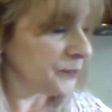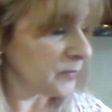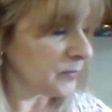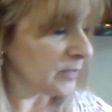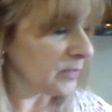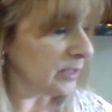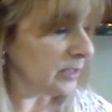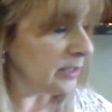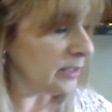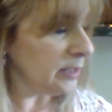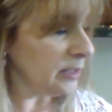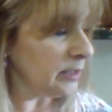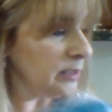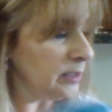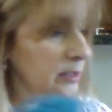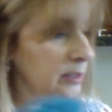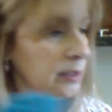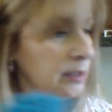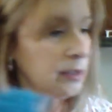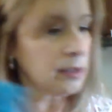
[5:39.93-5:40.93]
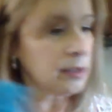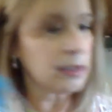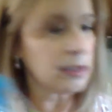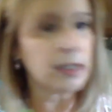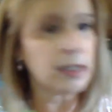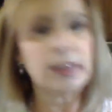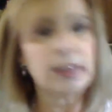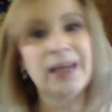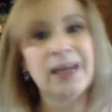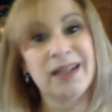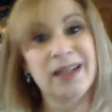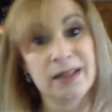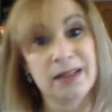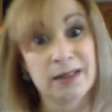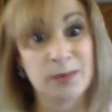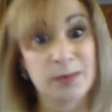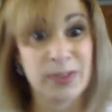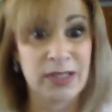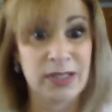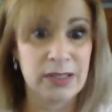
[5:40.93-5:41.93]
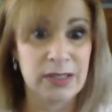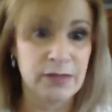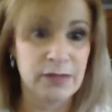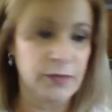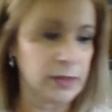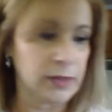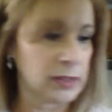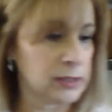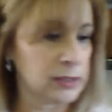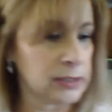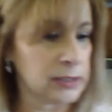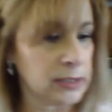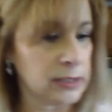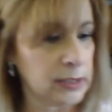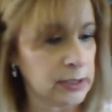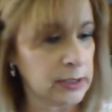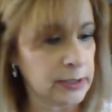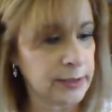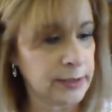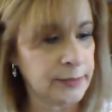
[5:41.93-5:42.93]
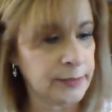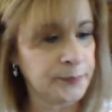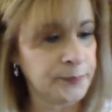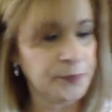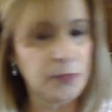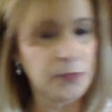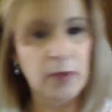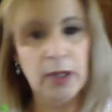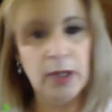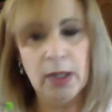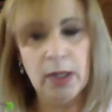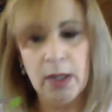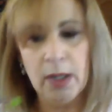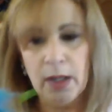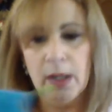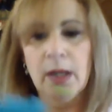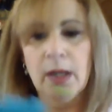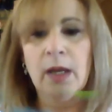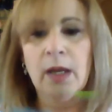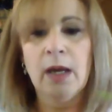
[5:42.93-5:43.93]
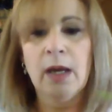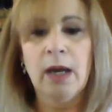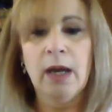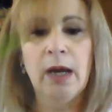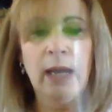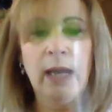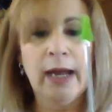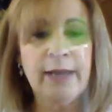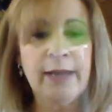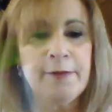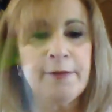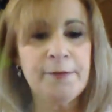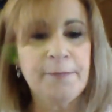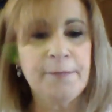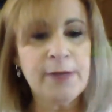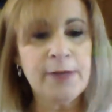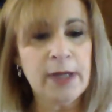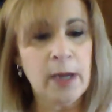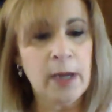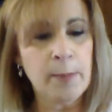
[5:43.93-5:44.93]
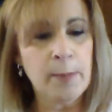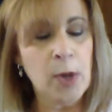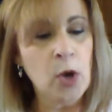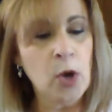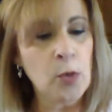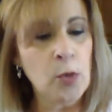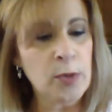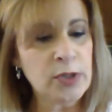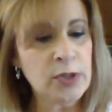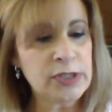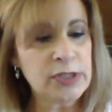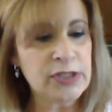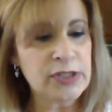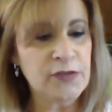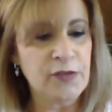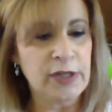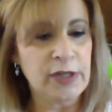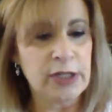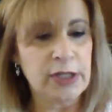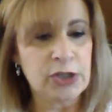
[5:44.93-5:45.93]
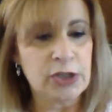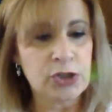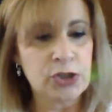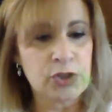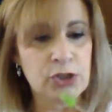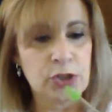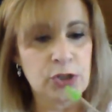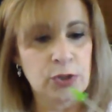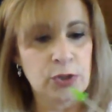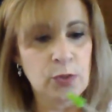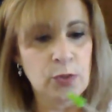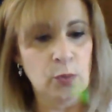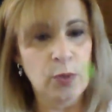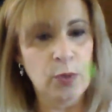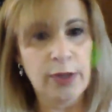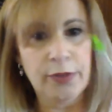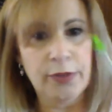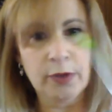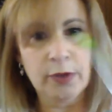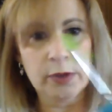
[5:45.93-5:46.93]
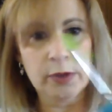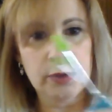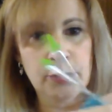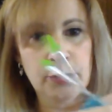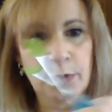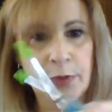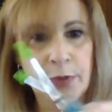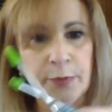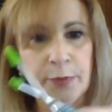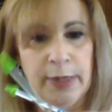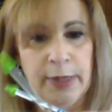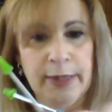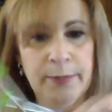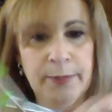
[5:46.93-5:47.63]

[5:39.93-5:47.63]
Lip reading: I kind of had a little bit of difficulty here. I'm almost finished with clue 3.